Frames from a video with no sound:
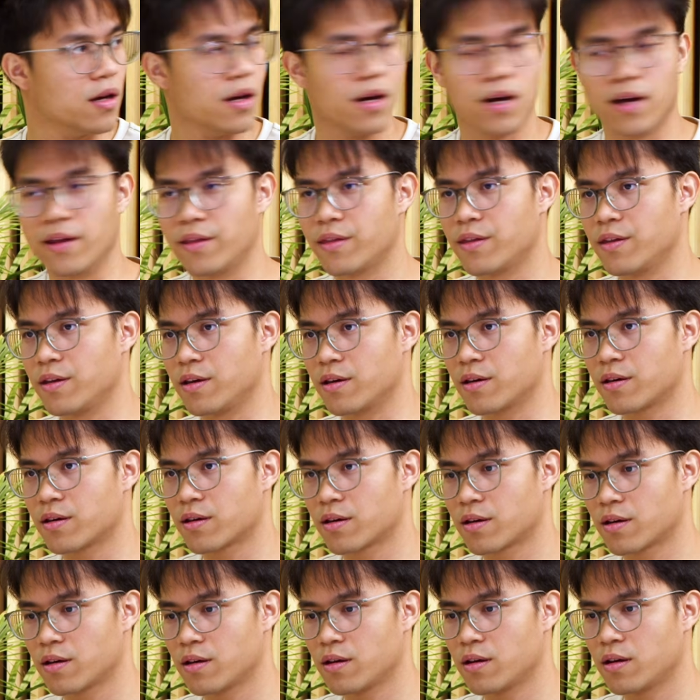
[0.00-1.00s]
I
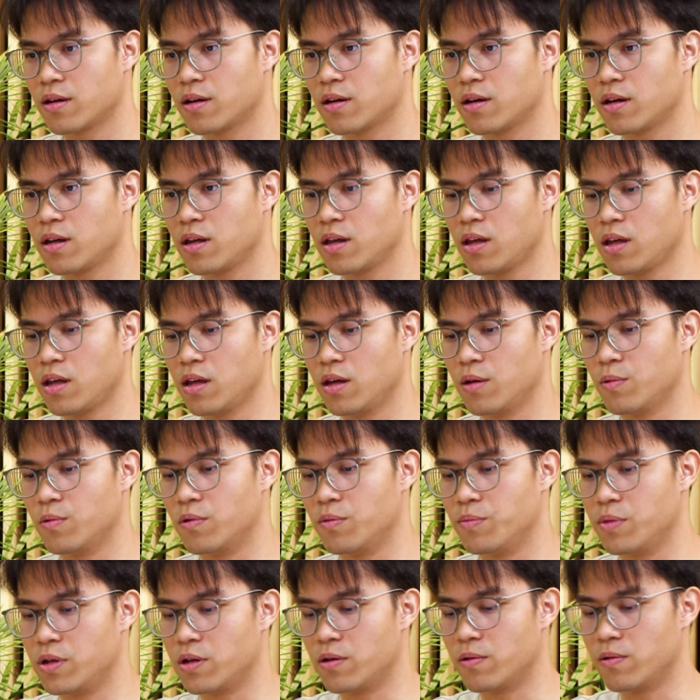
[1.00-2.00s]
think it
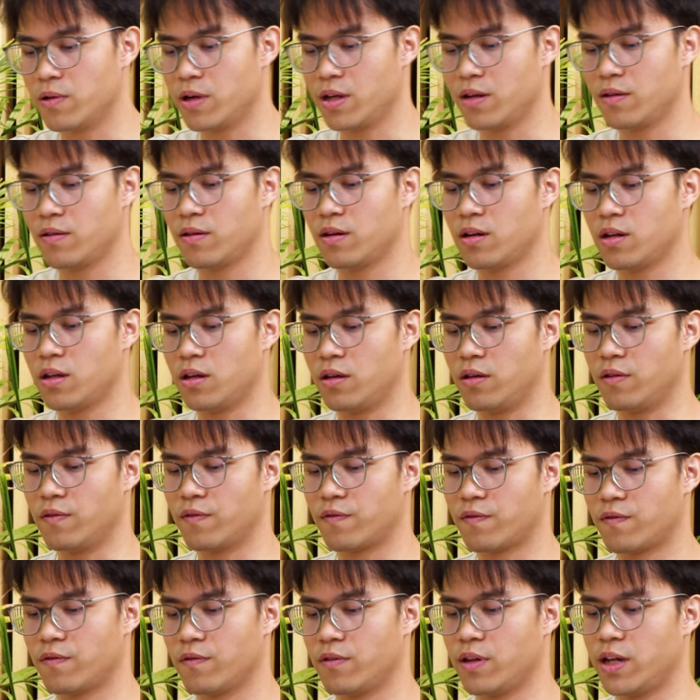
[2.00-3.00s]
would be great
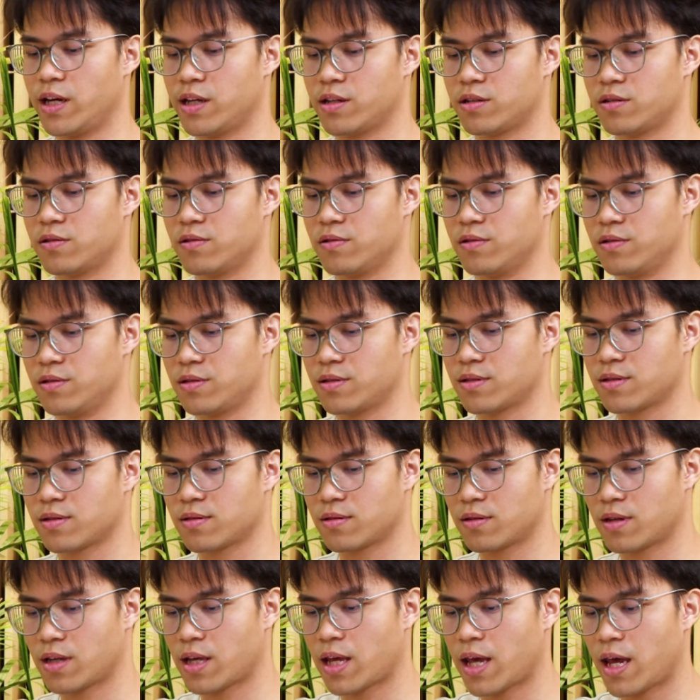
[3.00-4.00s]
if lecturers
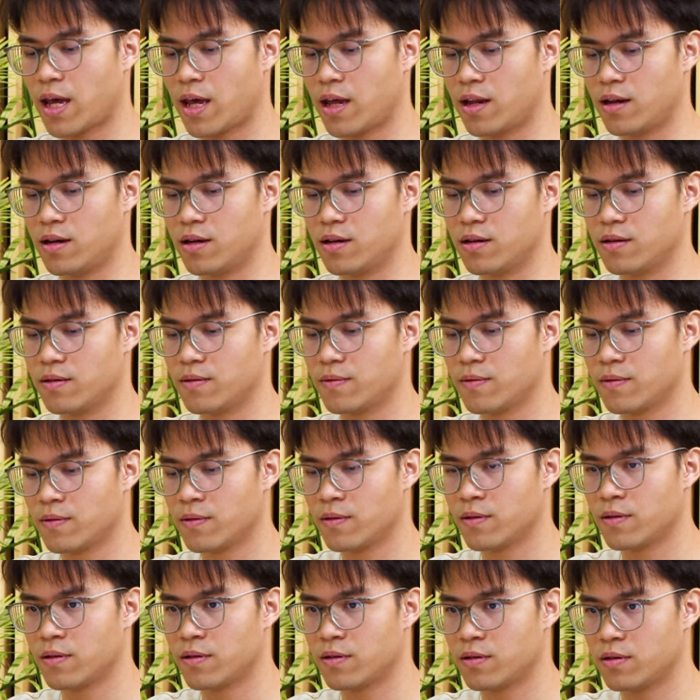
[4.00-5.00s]
can
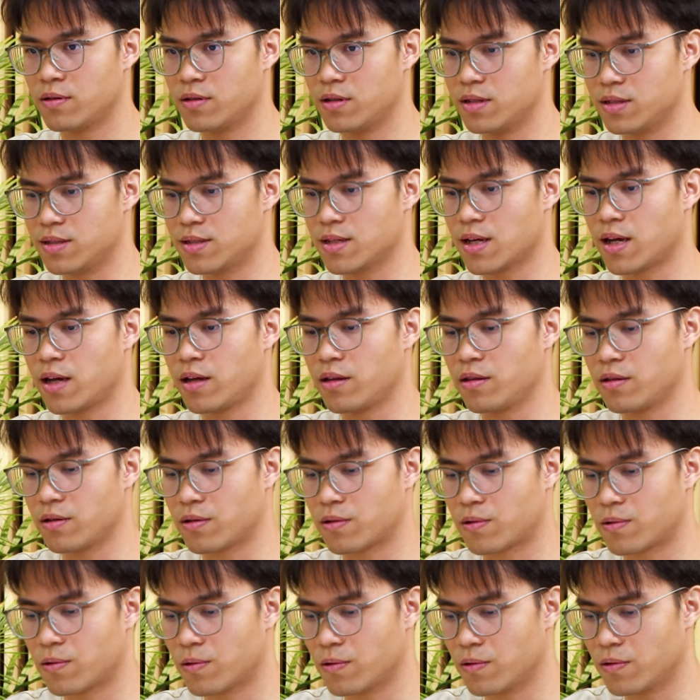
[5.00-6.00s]
design the
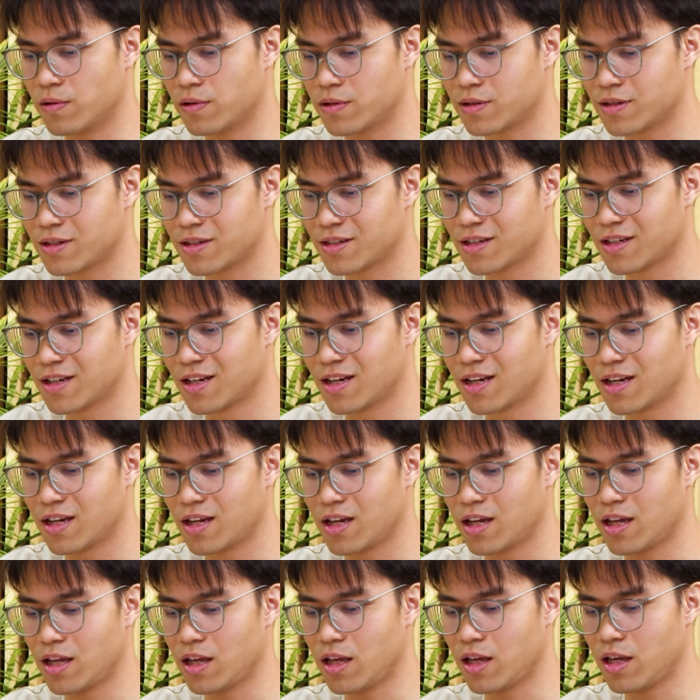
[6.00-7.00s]
course
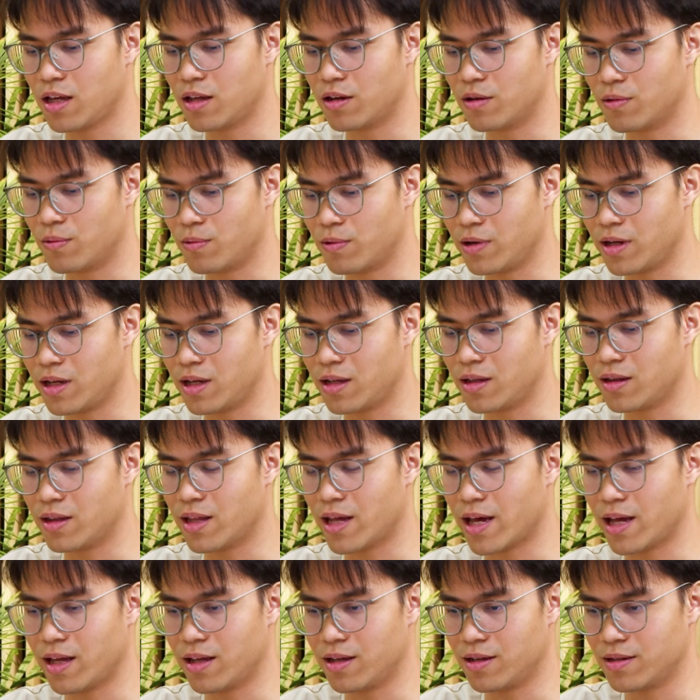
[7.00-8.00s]
in a way
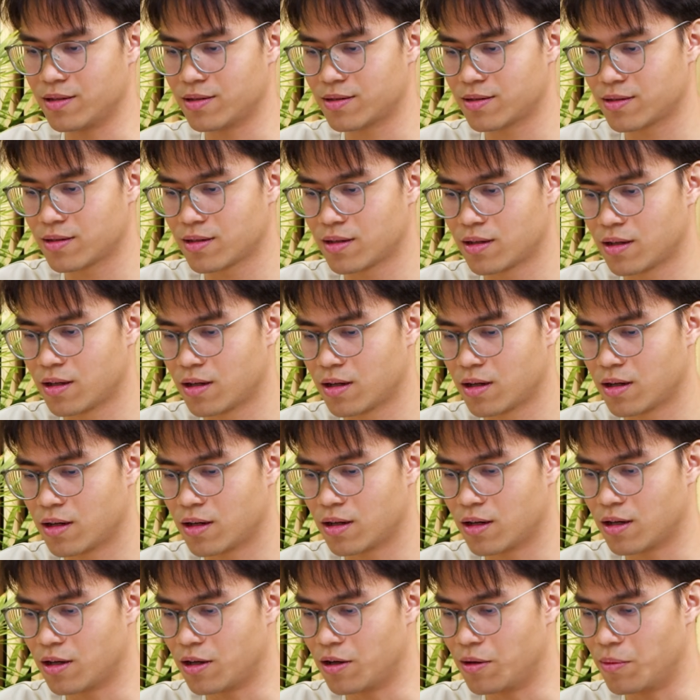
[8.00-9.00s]
that is
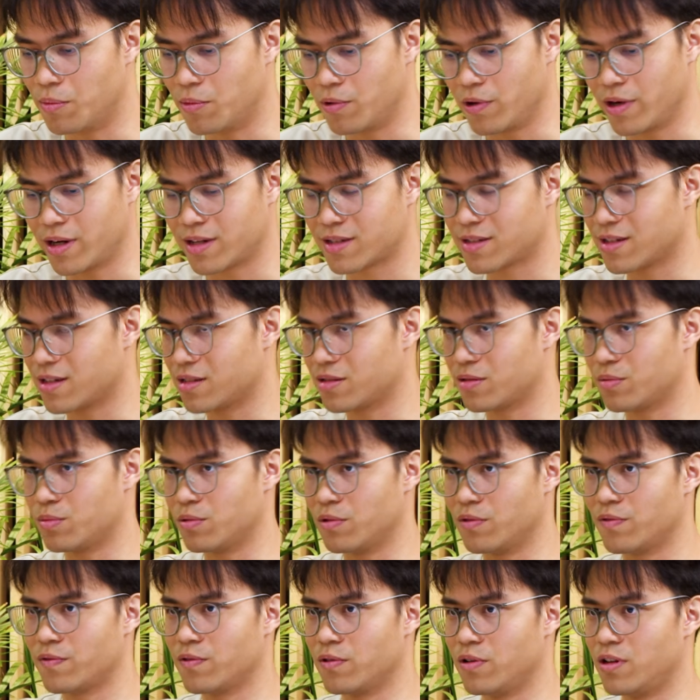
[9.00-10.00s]
more
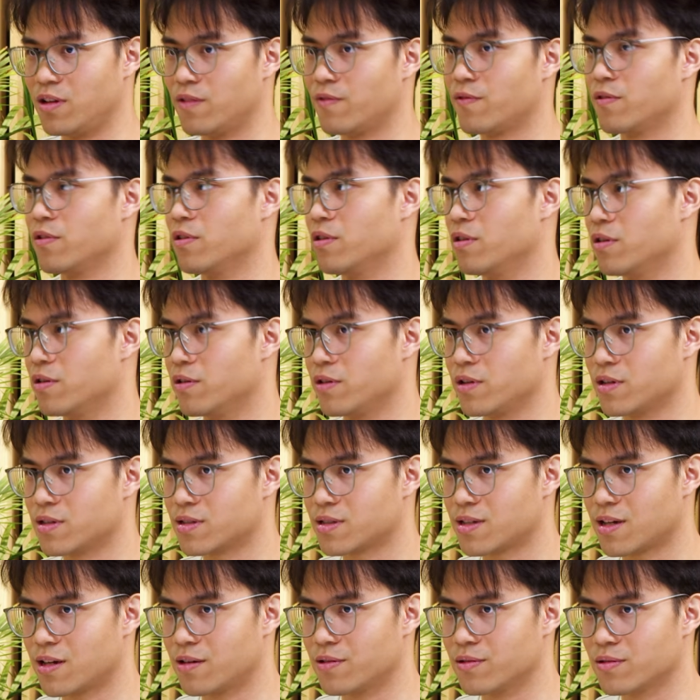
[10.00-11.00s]
accessible for different learning
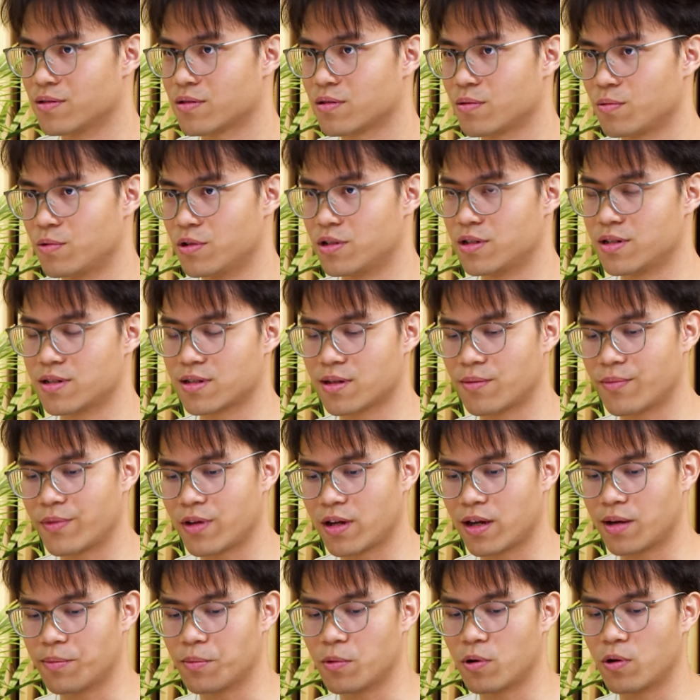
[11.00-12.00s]
styles, which is
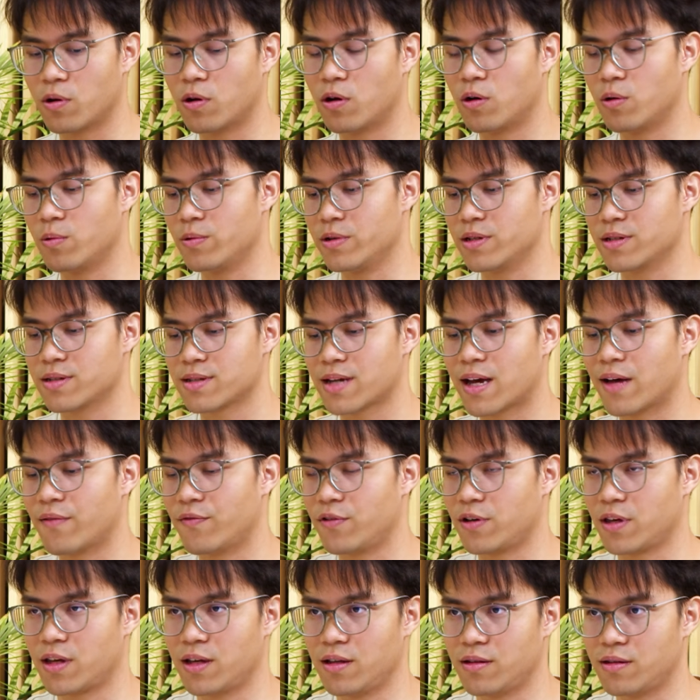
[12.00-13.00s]
something I'm always
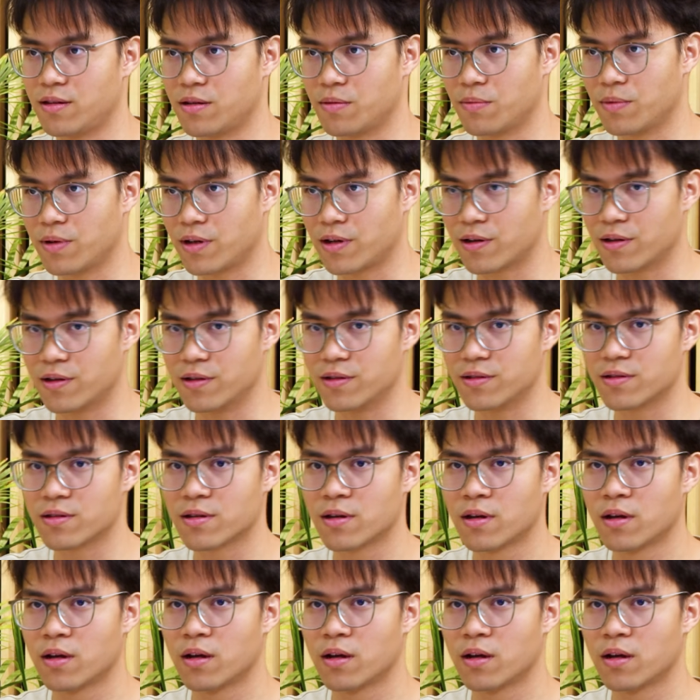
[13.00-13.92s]
advocating because